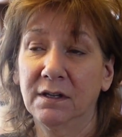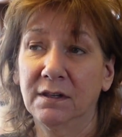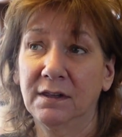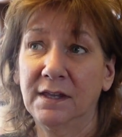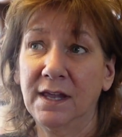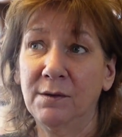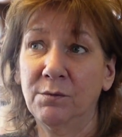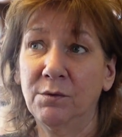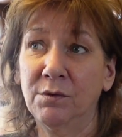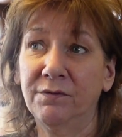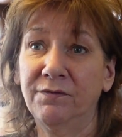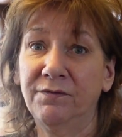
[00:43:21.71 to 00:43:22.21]

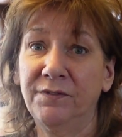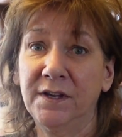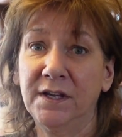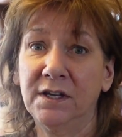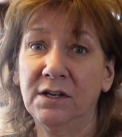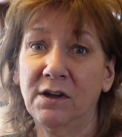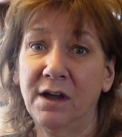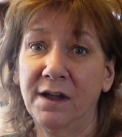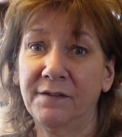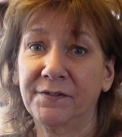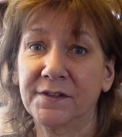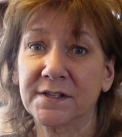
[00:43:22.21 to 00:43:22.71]
They will
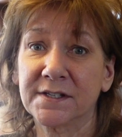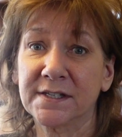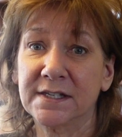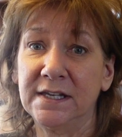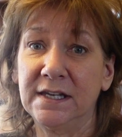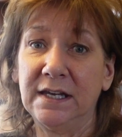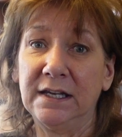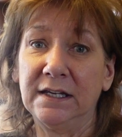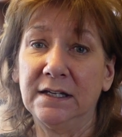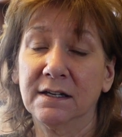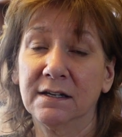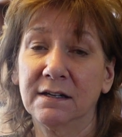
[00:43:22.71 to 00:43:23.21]
feed off the
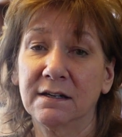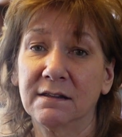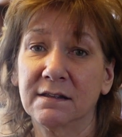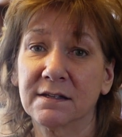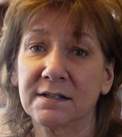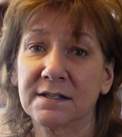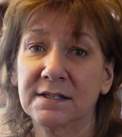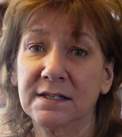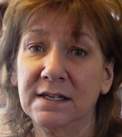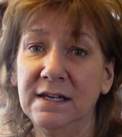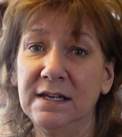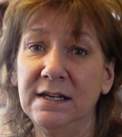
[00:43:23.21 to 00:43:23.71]
seed. The
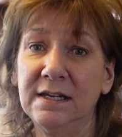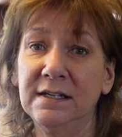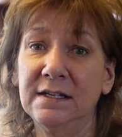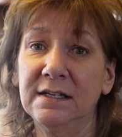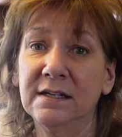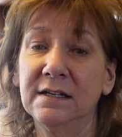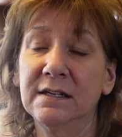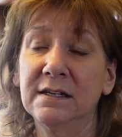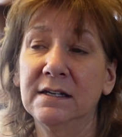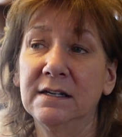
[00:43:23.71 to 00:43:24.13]
seed